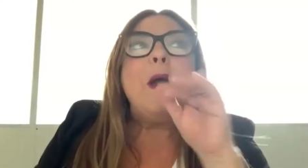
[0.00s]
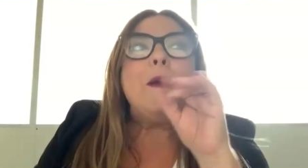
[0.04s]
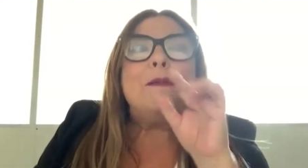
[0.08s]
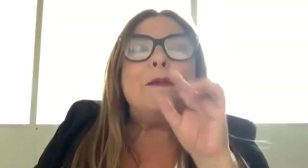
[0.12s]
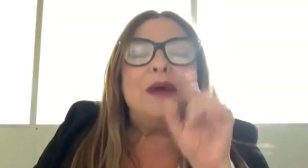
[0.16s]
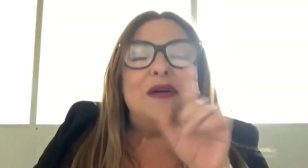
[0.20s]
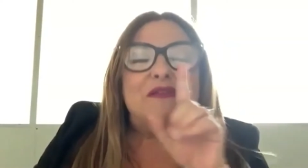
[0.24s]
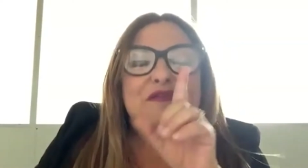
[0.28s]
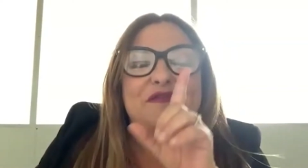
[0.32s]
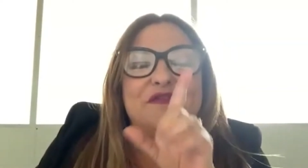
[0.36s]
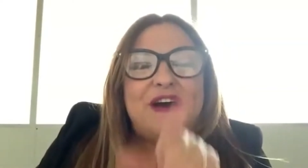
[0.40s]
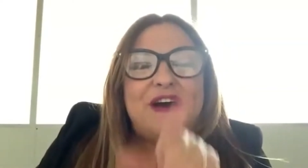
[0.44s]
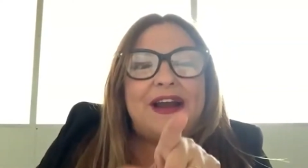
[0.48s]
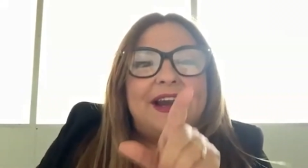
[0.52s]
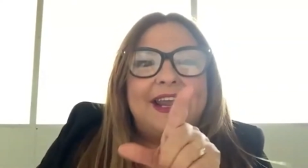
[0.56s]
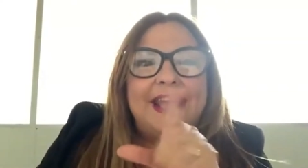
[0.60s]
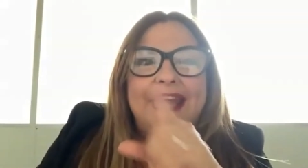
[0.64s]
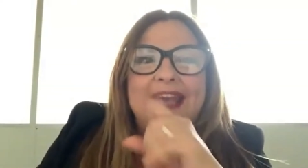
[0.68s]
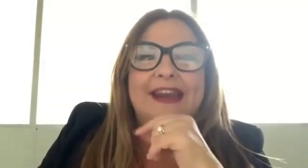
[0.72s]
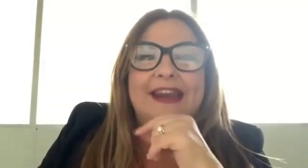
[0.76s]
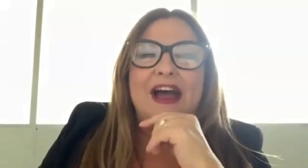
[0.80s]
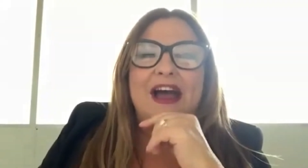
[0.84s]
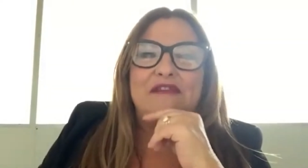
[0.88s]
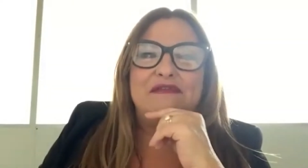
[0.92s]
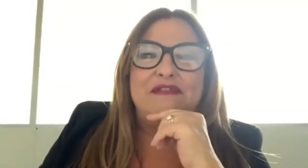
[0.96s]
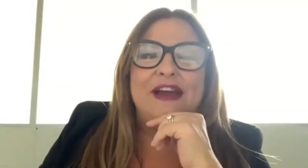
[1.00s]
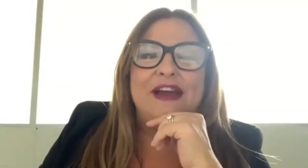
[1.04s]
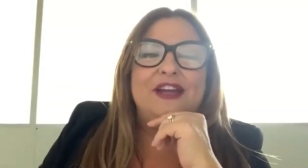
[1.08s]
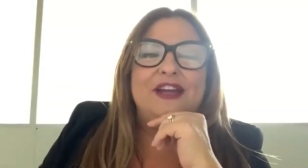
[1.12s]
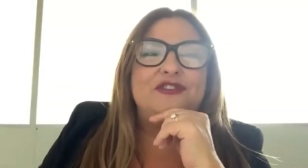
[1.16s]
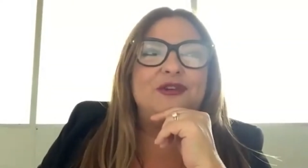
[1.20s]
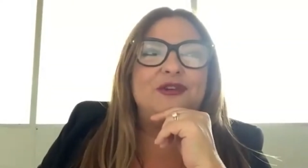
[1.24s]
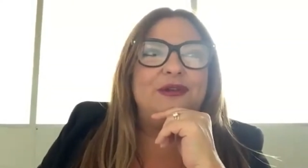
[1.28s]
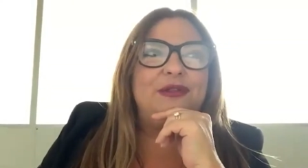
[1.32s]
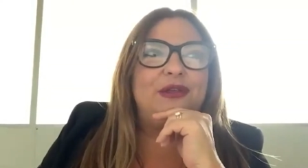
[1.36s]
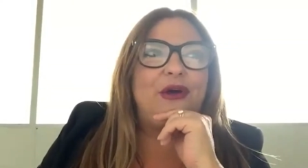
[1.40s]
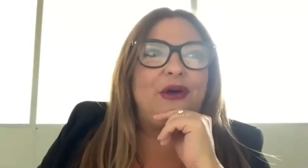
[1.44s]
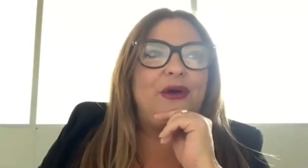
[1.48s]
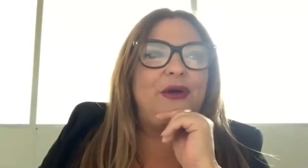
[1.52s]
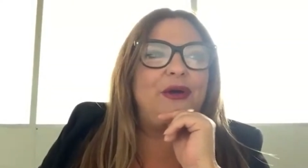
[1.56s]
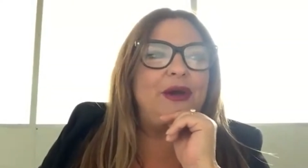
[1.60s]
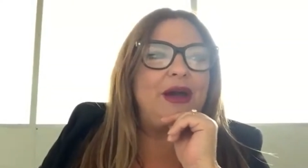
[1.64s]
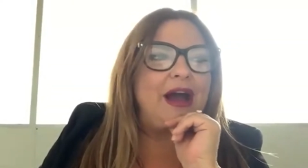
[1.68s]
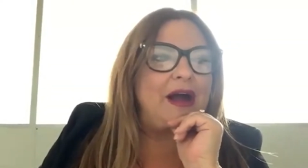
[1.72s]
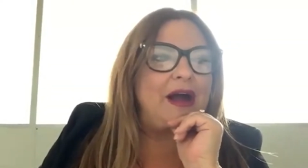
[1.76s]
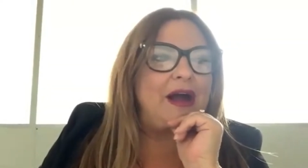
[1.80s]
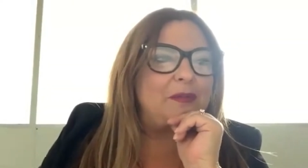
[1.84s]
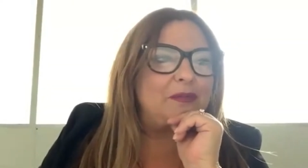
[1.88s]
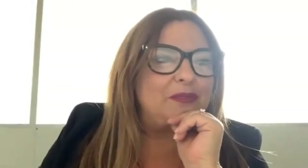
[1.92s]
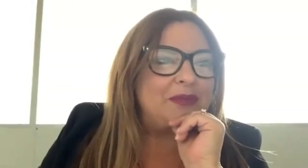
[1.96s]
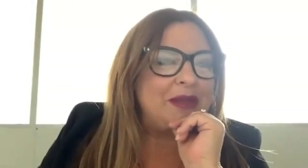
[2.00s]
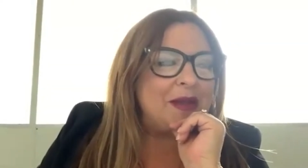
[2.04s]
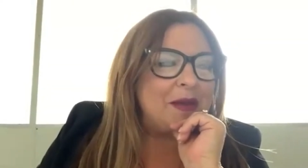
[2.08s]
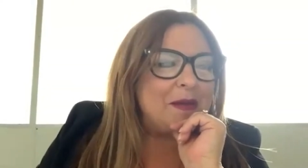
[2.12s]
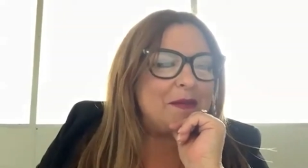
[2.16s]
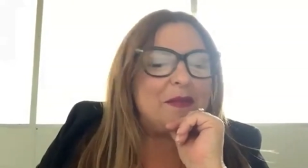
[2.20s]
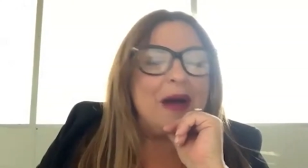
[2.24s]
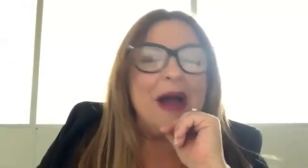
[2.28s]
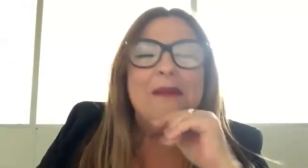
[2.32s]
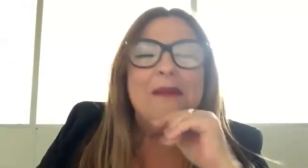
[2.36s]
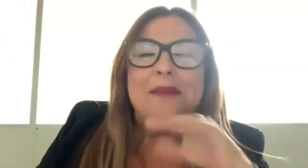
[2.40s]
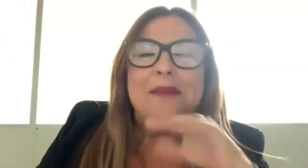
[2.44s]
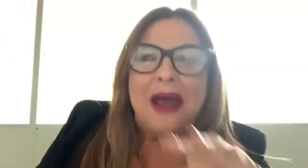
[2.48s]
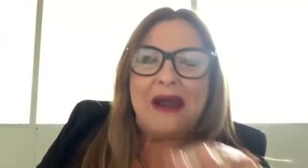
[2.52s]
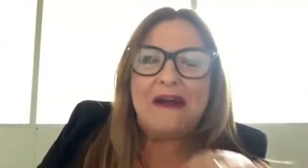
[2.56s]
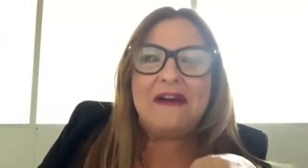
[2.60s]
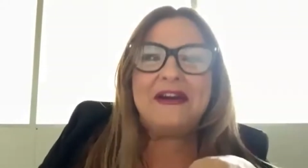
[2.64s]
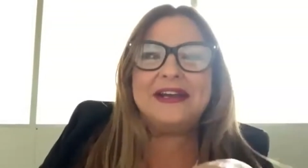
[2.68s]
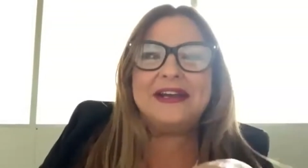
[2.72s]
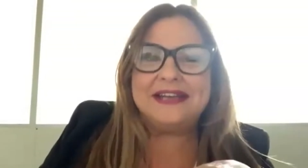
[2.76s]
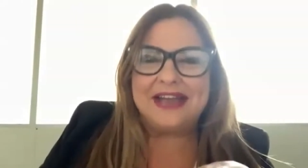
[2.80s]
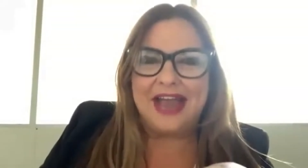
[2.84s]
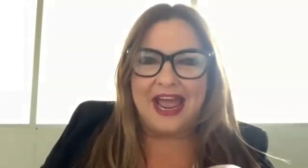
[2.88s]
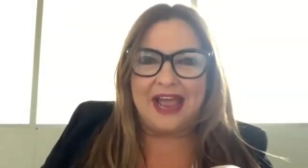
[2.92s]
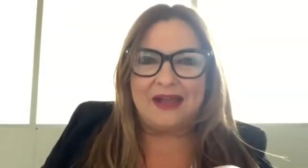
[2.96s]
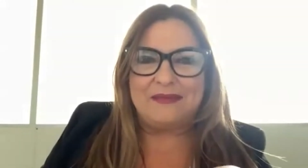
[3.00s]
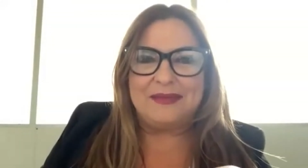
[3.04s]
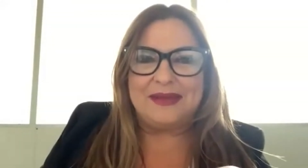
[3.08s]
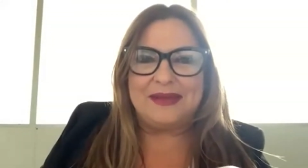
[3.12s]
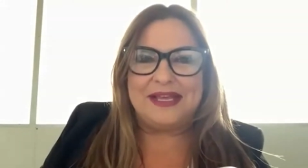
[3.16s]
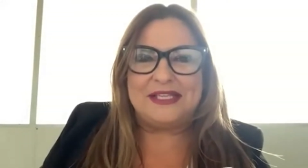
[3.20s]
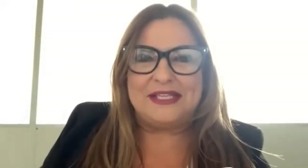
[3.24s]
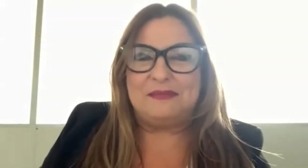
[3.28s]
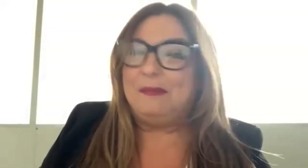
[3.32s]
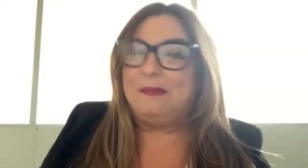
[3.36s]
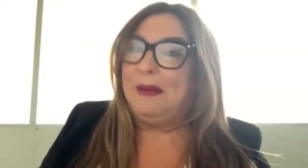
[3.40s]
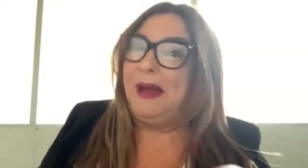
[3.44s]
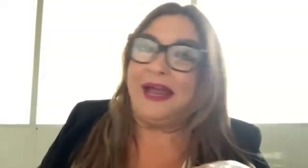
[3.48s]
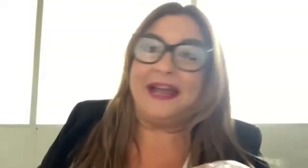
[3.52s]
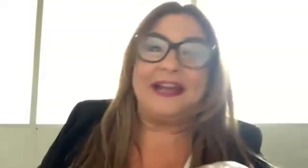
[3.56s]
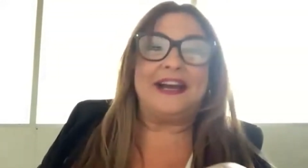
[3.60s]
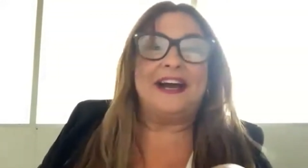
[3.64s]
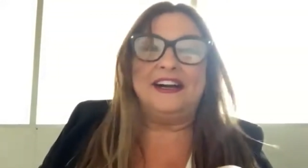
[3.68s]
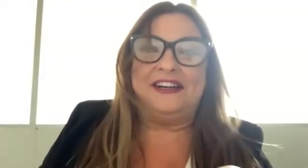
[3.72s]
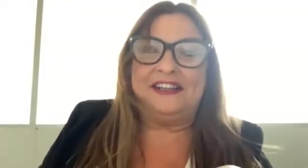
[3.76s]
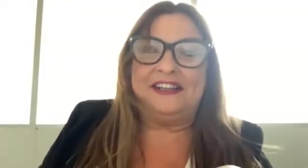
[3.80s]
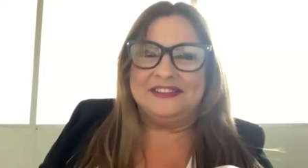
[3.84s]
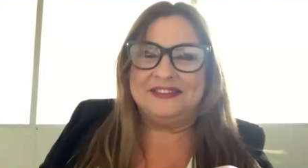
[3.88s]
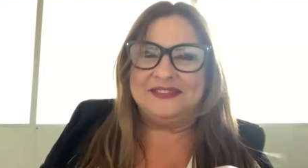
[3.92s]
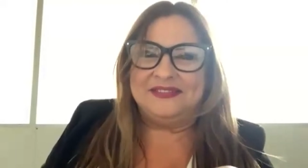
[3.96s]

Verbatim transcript: But funnily enough, Andrew, though, um, my married name is Baker.